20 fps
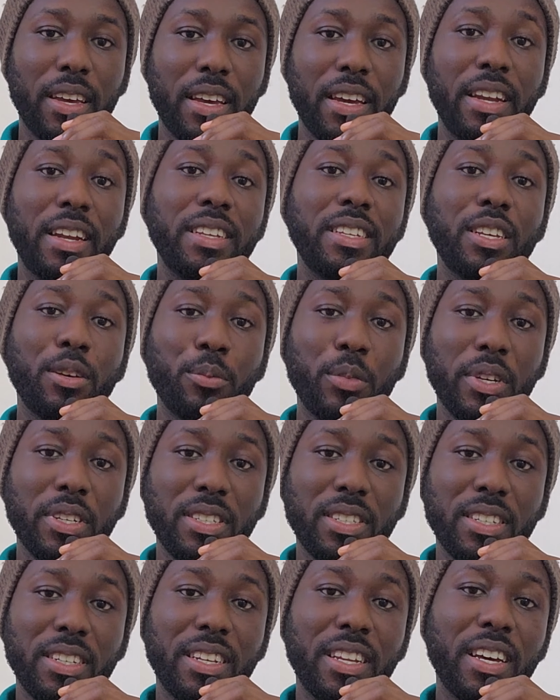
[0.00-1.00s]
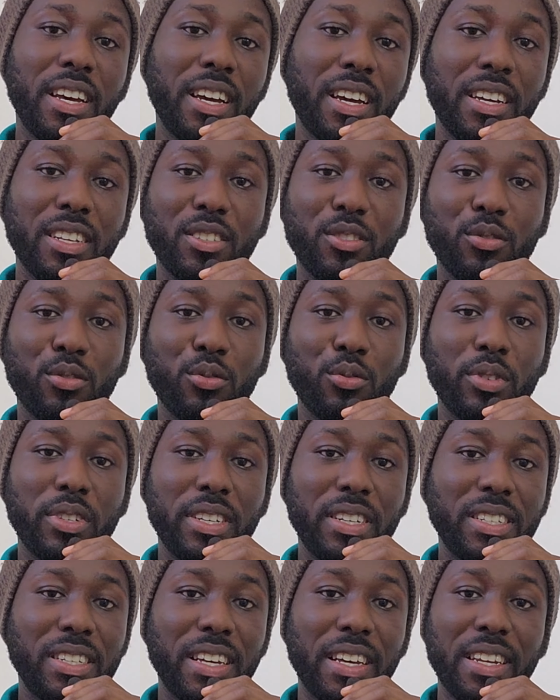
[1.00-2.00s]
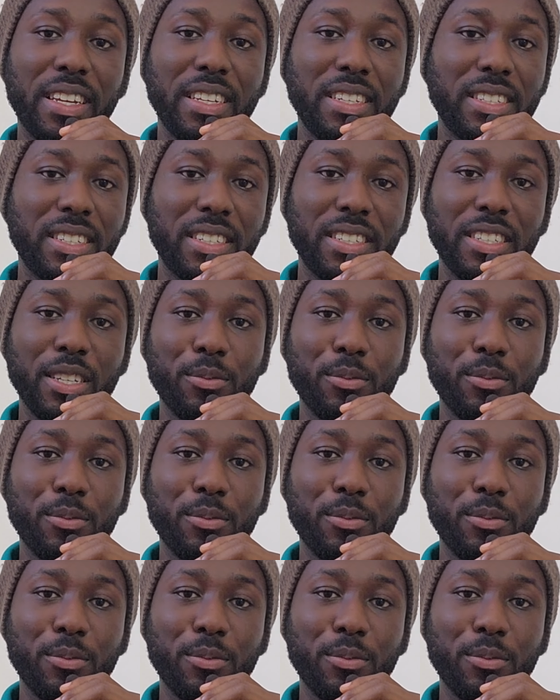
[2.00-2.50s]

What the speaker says: And as I mentioned, that had to do with just addition,